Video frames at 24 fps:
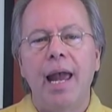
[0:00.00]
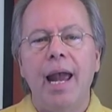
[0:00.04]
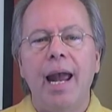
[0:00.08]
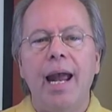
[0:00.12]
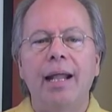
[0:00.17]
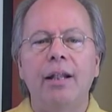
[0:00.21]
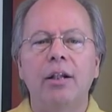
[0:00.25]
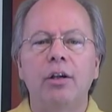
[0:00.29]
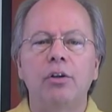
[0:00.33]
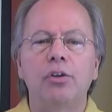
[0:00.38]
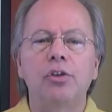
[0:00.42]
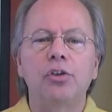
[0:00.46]

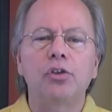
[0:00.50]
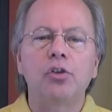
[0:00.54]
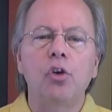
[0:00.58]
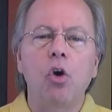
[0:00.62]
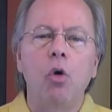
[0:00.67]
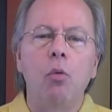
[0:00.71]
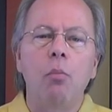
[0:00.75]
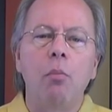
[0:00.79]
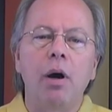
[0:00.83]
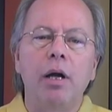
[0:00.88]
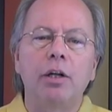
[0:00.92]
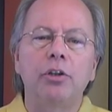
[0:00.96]
And there's
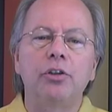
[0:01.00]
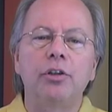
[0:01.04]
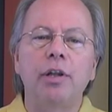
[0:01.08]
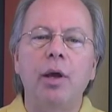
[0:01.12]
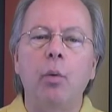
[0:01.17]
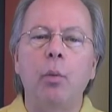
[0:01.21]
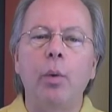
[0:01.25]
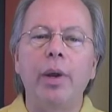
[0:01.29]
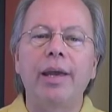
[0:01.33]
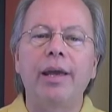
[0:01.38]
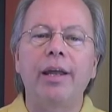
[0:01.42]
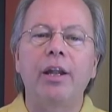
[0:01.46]
so much
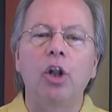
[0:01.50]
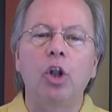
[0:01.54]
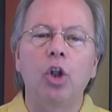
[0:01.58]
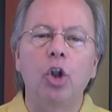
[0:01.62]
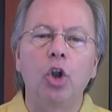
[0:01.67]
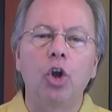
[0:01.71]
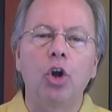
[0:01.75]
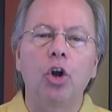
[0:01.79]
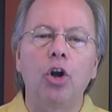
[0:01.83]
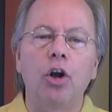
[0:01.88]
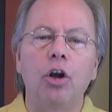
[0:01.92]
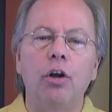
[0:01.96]
that we can
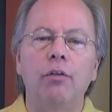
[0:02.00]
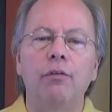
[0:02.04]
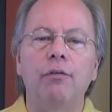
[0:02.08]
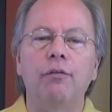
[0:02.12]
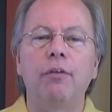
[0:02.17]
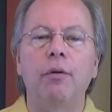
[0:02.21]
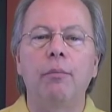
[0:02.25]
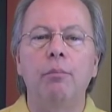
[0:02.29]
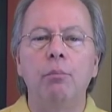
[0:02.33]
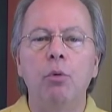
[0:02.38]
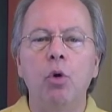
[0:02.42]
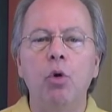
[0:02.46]
learn
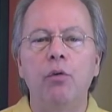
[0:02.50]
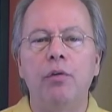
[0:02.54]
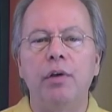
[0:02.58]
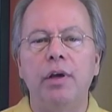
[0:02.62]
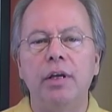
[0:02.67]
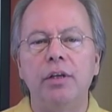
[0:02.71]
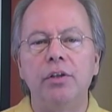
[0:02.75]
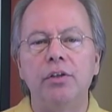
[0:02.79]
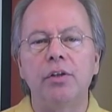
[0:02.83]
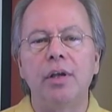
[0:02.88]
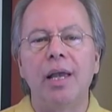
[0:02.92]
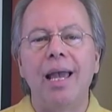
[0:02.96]
from
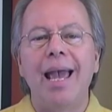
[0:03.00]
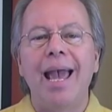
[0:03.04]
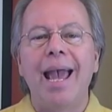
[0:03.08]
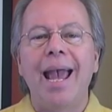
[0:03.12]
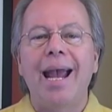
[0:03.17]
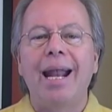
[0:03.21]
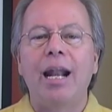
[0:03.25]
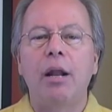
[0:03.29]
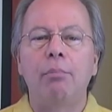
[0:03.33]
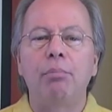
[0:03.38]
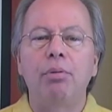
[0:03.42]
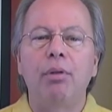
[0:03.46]
movies
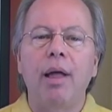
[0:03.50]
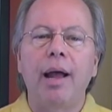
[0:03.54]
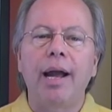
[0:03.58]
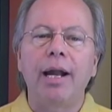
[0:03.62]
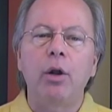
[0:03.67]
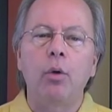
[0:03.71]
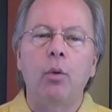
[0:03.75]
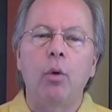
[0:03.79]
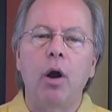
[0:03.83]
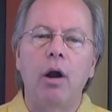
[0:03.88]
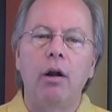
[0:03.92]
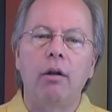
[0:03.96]
and apply
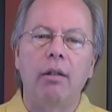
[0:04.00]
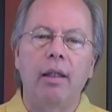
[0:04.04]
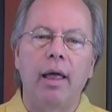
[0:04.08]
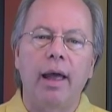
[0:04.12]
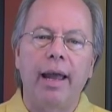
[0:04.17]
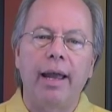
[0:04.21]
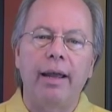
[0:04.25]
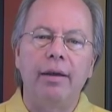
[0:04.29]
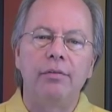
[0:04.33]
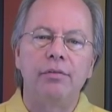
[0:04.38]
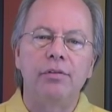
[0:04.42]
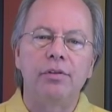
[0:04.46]
to our
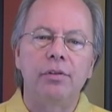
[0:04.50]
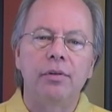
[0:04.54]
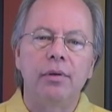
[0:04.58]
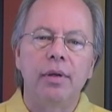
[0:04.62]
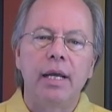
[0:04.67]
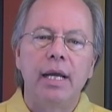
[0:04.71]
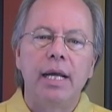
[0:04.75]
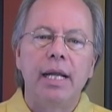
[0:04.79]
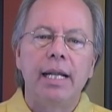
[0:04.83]
lives.